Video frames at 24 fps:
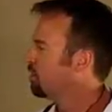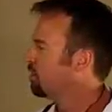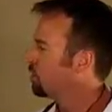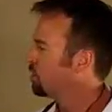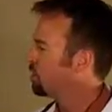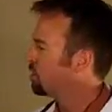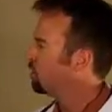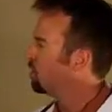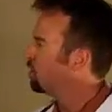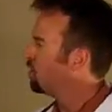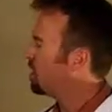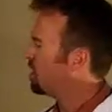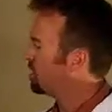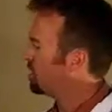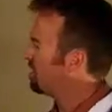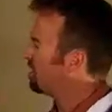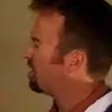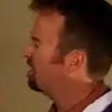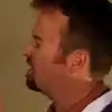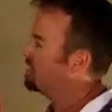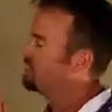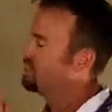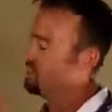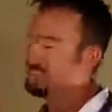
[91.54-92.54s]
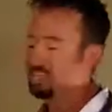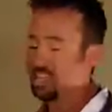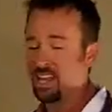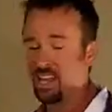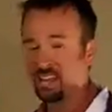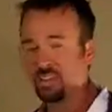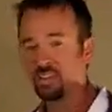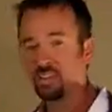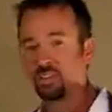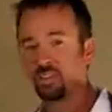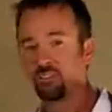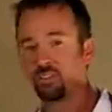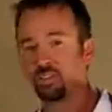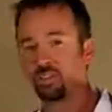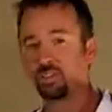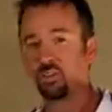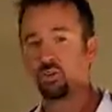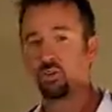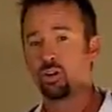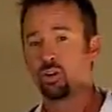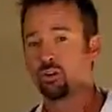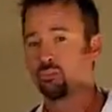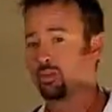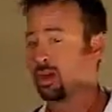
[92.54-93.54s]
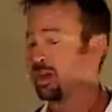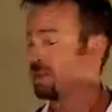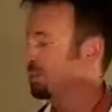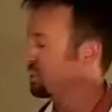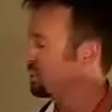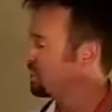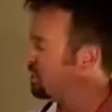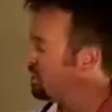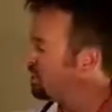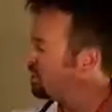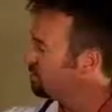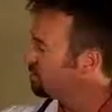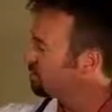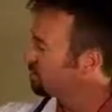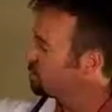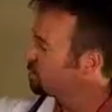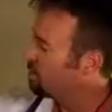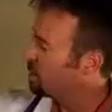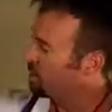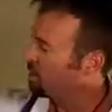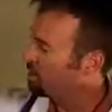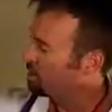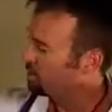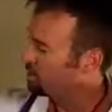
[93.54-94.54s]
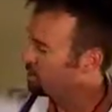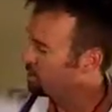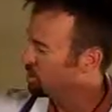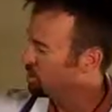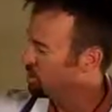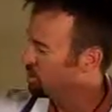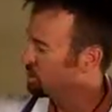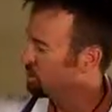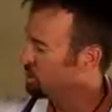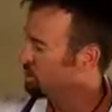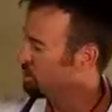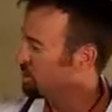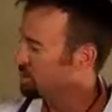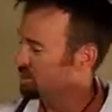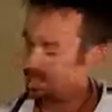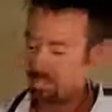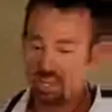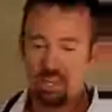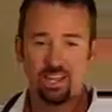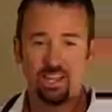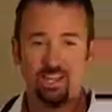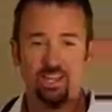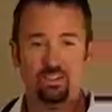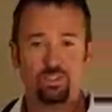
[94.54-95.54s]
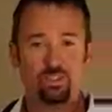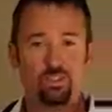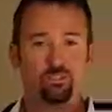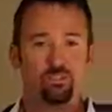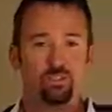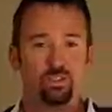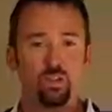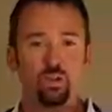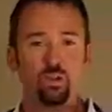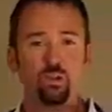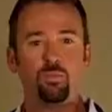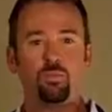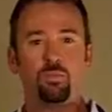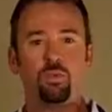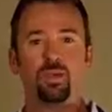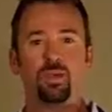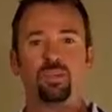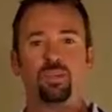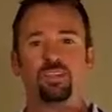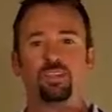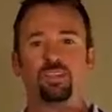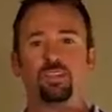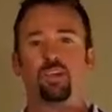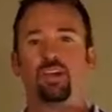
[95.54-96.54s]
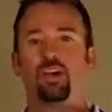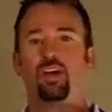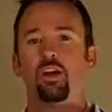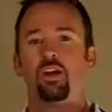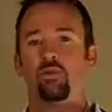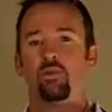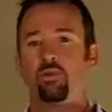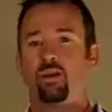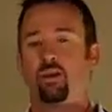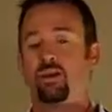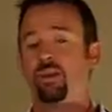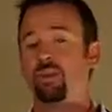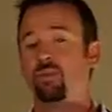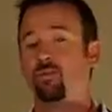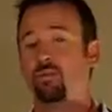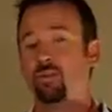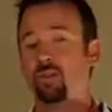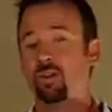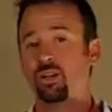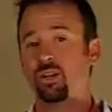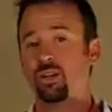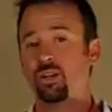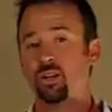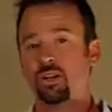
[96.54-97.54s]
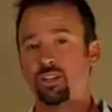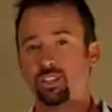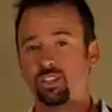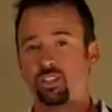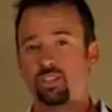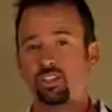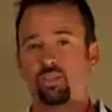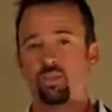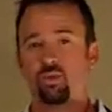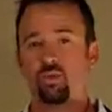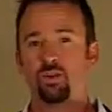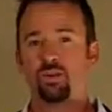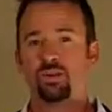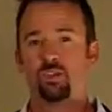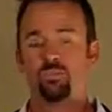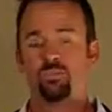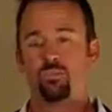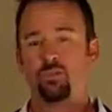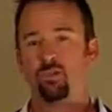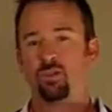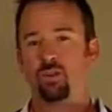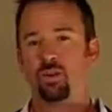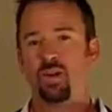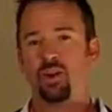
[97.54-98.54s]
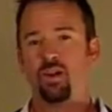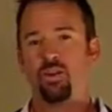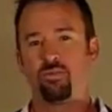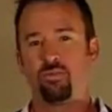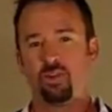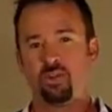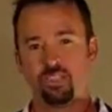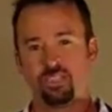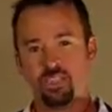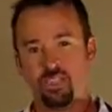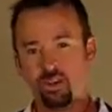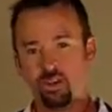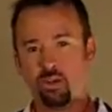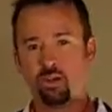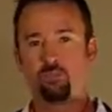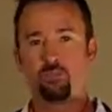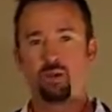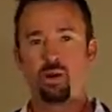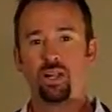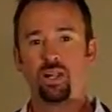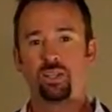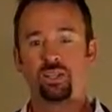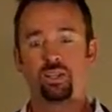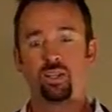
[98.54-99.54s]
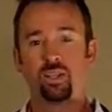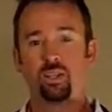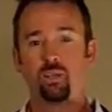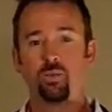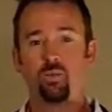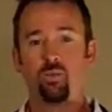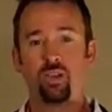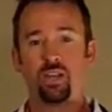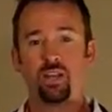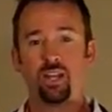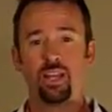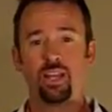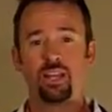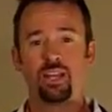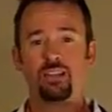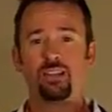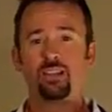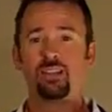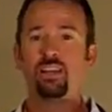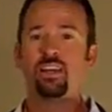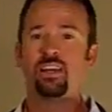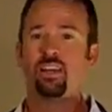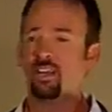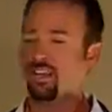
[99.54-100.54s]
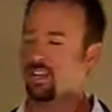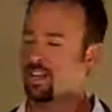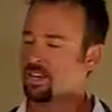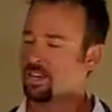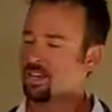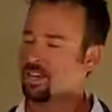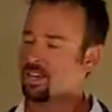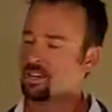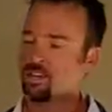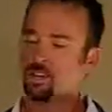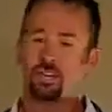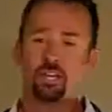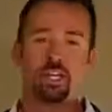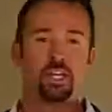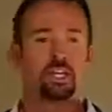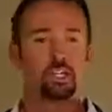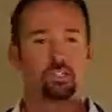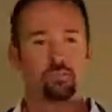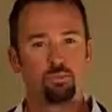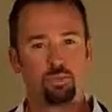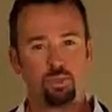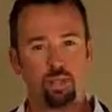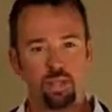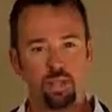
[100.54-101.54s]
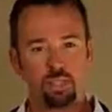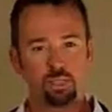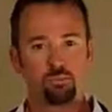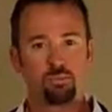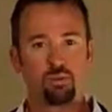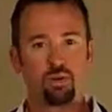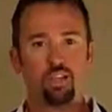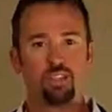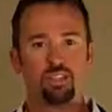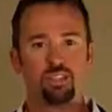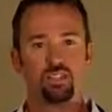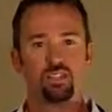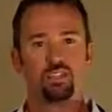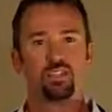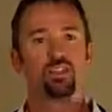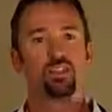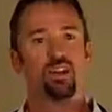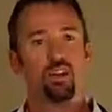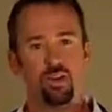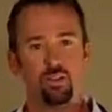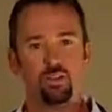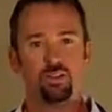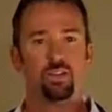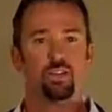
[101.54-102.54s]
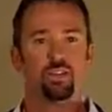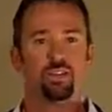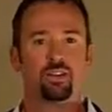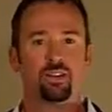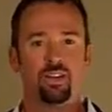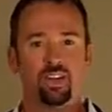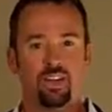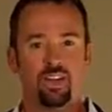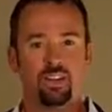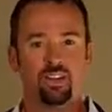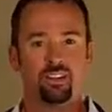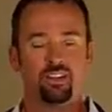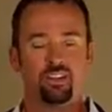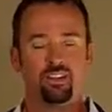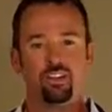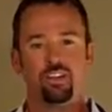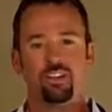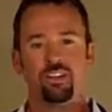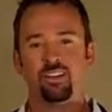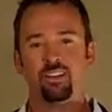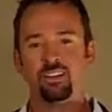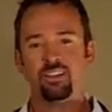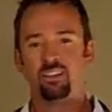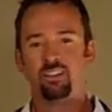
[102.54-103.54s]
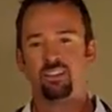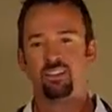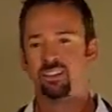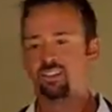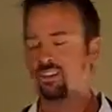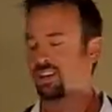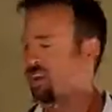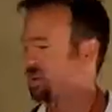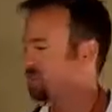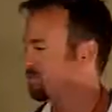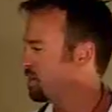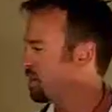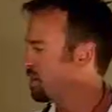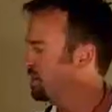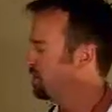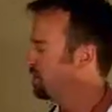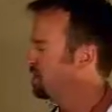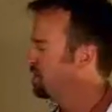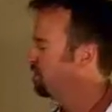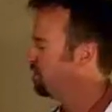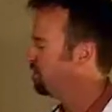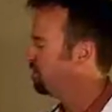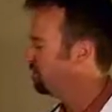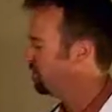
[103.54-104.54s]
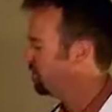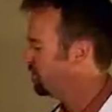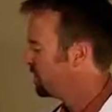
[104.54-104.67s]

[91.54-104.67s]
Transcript: We're going to walk into the exact same store and buy the same two items, a shirt and some toothpicks, but we're going to look at the store as if it were to offer tiered pricing on the one hand and interchange plus pricing on the other hand. So let's dive right in.